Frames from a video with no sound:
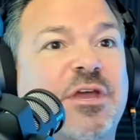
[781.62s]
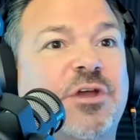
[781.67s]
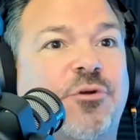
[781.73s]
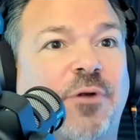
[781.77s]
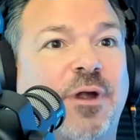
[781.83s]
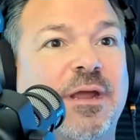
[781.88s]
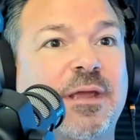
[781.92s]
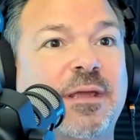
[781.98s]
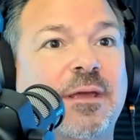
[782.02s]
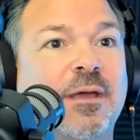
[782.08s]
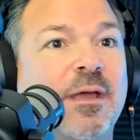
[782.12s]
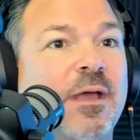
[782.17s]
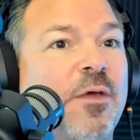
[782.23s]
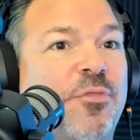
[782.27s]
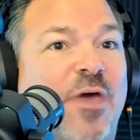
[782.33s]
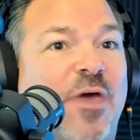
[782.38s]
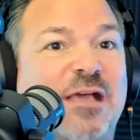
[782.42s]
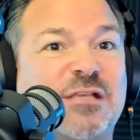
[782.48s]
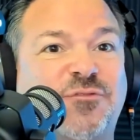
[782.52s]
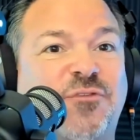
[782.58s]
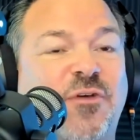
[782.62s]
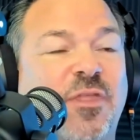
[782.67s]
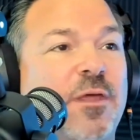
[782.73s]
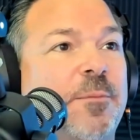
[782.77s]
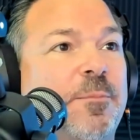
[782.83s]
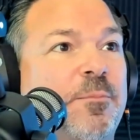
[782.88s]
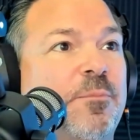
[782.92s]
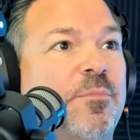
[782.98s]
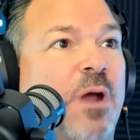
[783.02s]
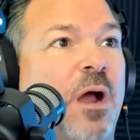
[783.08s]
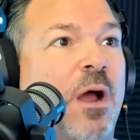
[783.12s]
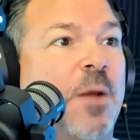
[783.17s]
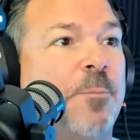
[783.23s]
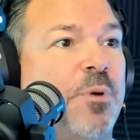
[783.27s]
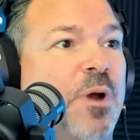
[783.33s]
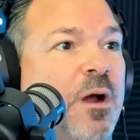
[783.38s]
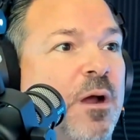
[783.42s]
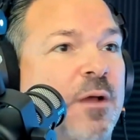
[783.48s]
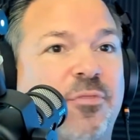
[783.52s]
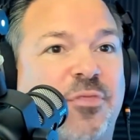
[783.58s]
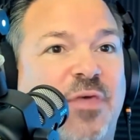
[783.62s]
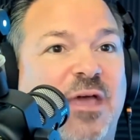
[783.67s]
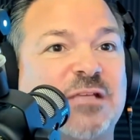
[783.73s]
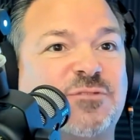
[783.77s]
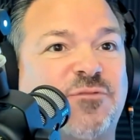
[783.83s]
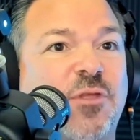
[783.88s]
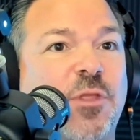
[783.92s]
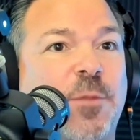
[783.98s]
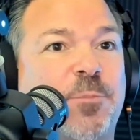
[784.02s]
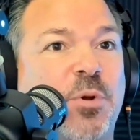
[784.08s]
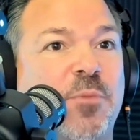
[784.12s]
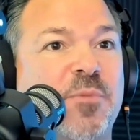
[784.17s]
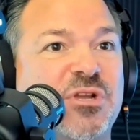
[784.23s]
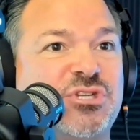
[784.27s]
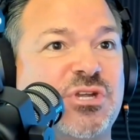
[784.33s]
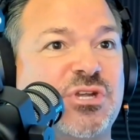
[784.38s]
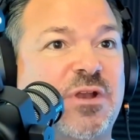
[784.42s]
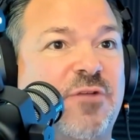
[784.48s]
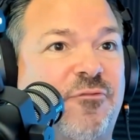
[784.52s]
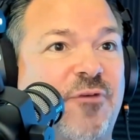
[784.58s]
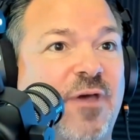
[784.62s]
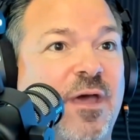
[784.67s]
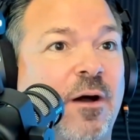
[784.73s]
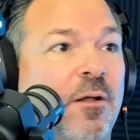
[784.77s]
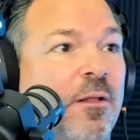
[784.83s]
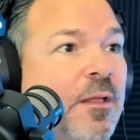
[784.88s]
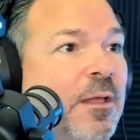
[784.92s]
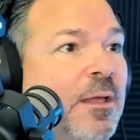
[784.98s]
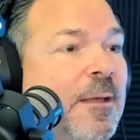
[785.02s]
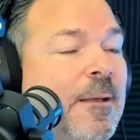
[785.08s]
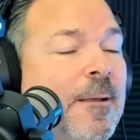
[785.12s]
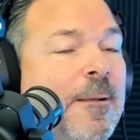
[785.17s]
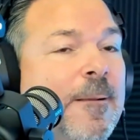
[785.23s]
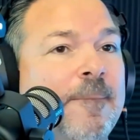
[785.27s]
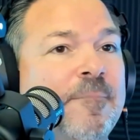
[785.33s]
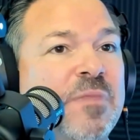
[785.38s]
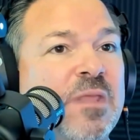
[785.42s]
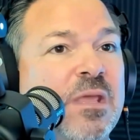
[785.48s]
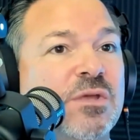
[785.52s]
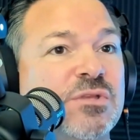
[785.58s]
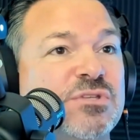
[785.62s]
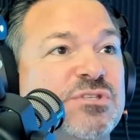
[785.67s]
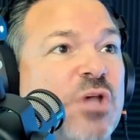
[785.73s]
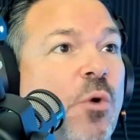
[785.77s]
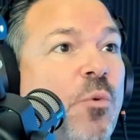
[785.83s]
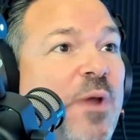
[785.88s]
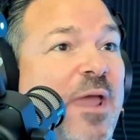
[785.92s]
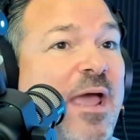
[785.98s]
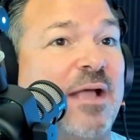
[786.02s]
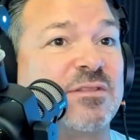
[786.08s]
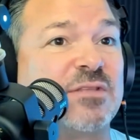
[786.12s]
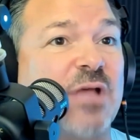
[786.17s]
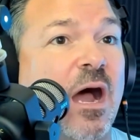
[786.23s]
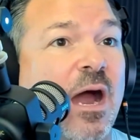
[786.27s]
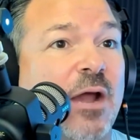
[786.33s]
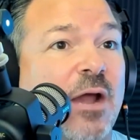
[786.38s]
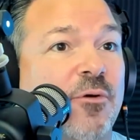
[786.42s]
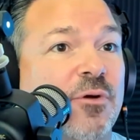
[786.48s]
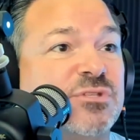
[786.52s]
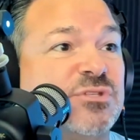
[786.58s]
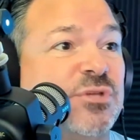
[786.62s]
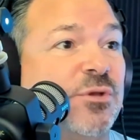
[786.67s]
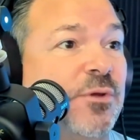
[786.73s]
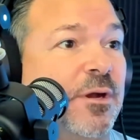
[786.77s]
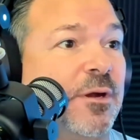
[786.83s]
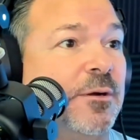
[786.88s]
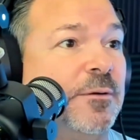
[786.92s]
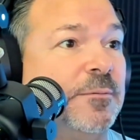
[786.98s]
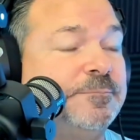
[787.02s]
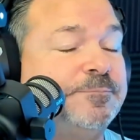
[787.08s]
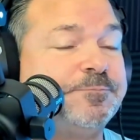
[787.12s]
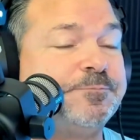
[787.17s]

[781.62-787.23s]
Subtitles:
agree. Thanks for the permission to fail. So we had to hire a tutor.